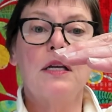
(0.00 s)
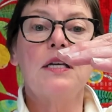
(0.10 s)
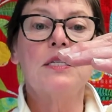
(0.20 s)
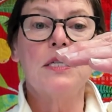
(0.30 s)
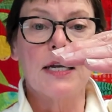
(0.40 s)

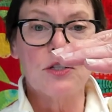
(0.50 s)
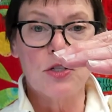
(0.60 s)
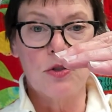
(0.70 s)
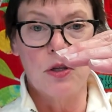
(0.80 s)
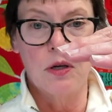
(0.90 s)
is next
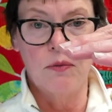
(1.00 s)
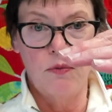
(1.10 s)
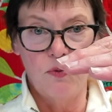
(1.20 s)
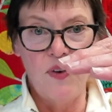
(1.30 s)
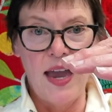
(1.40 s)
to the
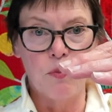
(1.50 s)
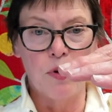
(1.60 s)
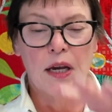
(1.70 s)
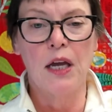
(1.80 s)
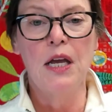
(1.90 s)

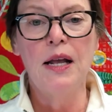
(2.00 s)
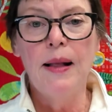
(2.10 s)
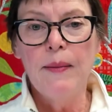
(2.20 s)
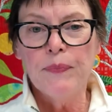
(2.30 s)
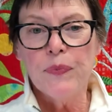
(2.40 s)
fabric.
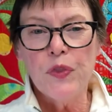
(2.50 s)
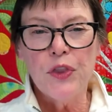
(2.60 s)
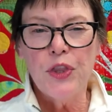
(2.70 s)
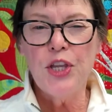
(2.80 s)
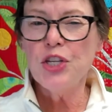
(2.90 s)

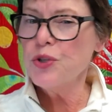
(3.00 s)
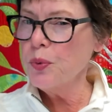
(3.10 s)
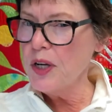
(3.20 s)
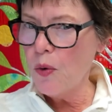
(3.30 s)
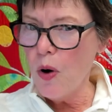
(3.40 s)
This
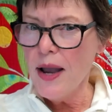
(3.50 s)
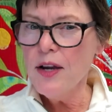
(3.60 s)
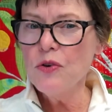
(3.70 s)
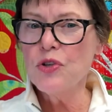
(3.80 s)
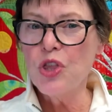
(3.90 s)

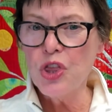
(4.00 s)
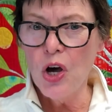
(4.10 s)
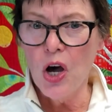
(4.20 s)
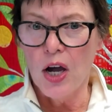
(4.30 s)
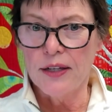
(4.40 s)
requires
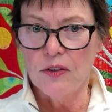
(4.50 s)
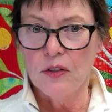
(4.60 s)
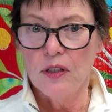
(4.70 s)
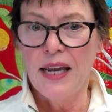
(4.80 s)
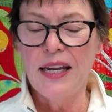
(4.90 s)
thought
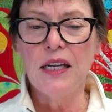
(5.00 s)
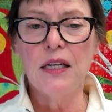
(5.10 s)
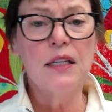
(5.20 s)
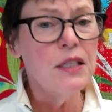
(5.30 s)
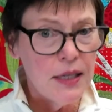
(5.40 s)
and it
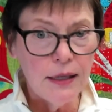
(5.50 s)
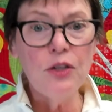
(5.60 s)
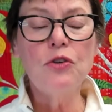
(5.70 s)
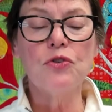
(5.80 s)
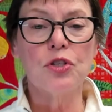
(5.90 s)

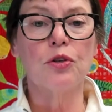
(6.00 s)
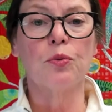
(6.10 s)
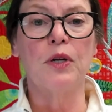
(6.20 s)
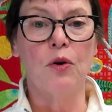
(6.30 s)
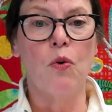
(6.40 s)
continues to
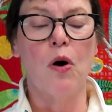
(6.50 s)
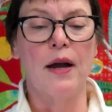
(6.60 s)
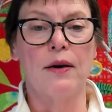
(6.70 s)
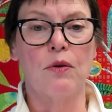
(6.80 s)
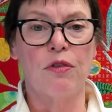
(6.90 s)

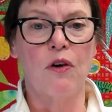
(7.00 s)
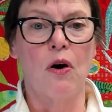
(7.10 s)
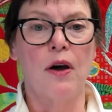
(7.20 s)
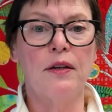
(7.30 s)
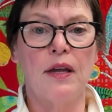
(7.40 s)
require
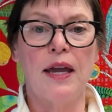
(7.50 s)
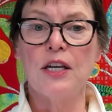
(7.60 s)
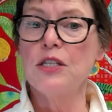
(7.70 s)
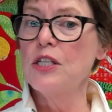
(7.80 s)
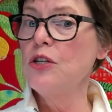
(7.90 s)
thought
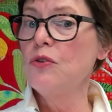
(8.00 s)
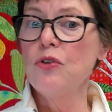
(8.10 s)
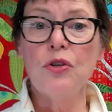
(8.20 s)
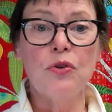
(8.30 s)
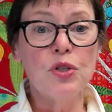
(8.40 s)
as you
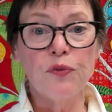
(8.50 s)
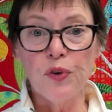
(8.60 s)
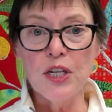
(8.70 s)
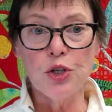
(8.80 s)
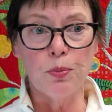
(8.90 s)
use
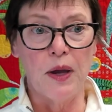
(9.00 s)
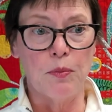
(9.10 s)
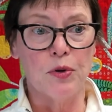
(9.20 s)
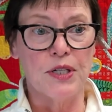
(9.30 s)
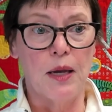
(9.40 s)
freezer
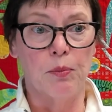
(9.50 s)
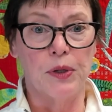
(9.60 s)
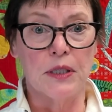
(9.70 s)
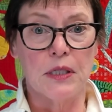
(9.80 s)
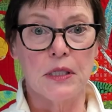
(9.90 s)
paper
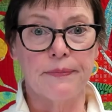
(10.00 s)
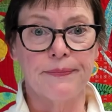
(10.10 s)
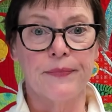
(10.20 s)
templates.